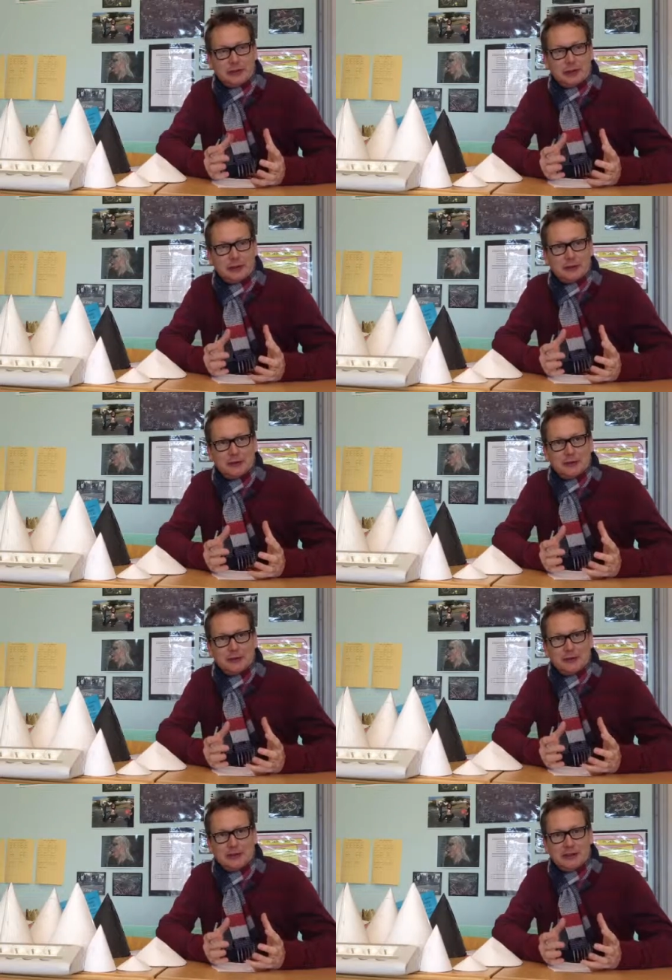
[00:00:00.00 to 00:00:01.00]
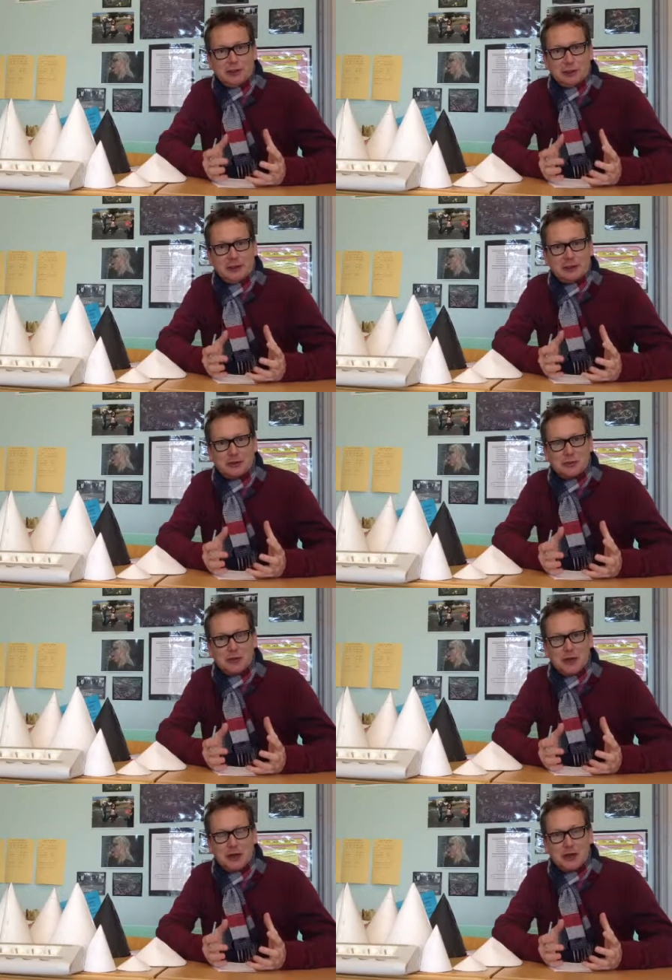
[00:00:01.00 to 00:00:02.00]
because for this sort of thing to
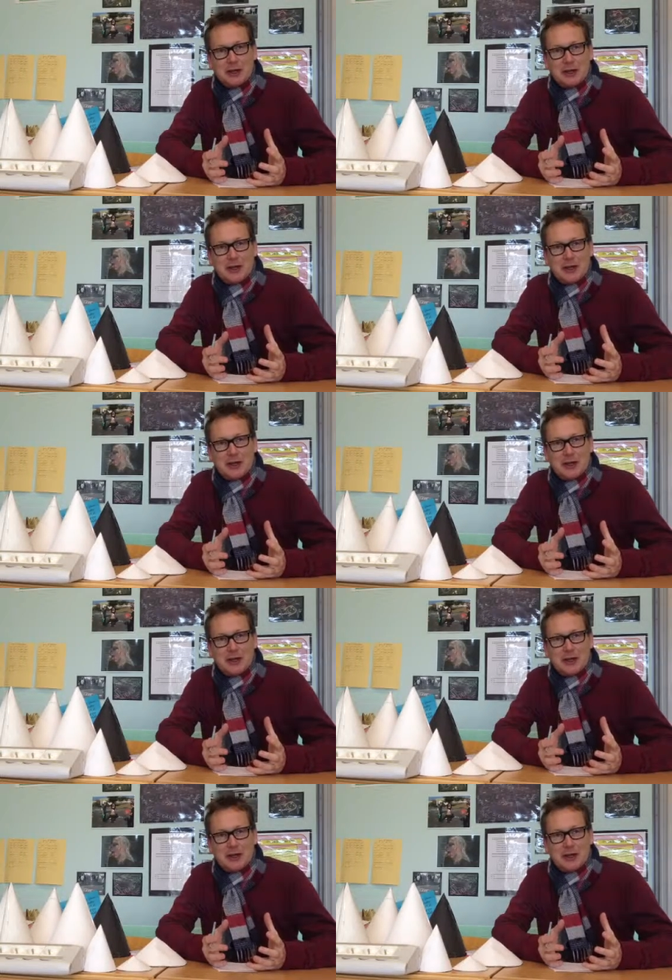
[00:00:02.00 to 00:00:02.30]
work,